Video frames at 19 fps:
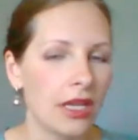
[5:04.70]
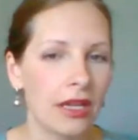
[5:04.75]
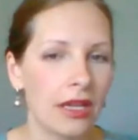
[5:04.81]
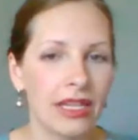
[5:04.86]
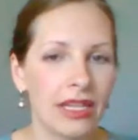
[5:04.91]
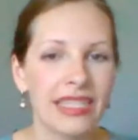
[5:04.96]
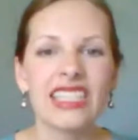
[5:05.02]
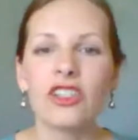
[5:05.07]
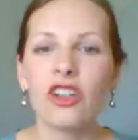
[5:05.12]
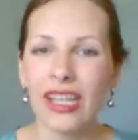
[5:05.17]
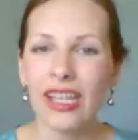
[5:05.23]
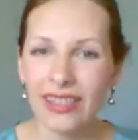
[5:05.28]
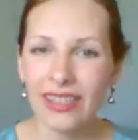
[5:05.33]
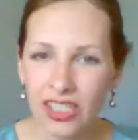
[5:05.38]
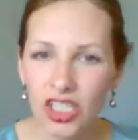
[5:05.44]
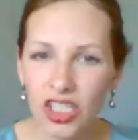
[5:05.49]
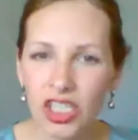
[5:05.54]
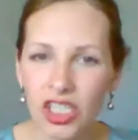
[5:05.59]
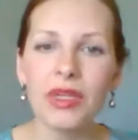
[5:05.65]

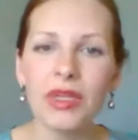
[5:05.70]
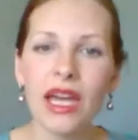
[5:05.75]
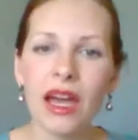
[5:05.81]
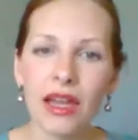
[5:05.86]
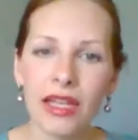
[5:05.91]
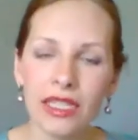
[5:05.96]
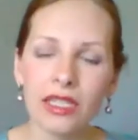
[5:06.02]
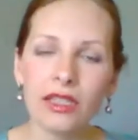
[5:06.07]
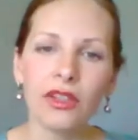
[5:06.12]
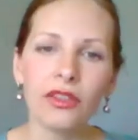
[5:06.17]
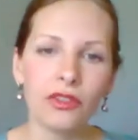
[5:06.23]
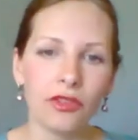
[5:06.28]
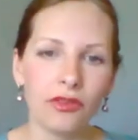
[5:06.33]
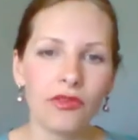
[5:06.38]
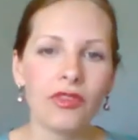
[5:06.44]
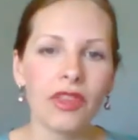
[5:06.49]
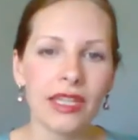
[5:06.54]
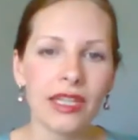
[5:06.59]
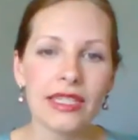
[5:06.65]
strategy behind a
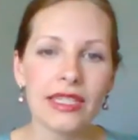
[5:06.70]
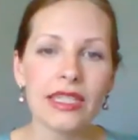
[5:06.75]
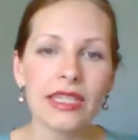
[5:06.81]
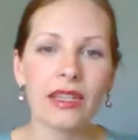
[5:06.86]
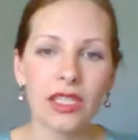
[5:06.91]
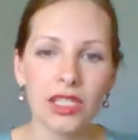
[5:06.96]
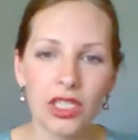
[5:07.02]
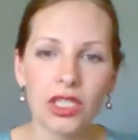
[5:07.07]
lot of things that